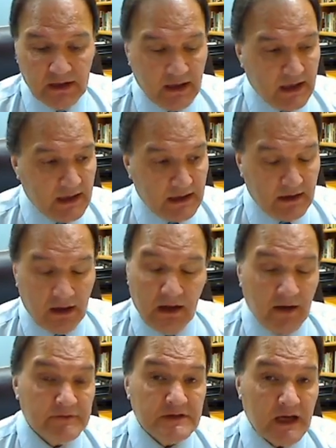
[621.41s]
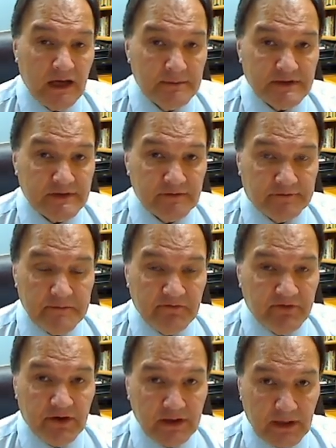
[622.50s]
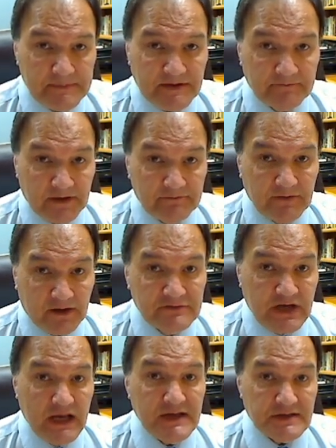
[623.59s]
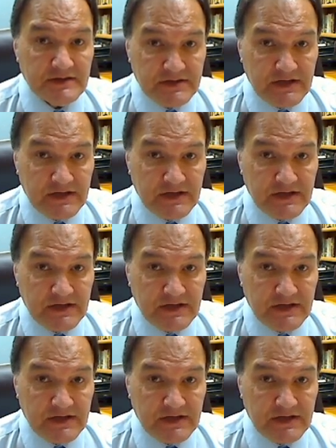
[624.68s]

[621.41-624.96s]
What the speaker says: Oftentimes from the very lips of Jesus.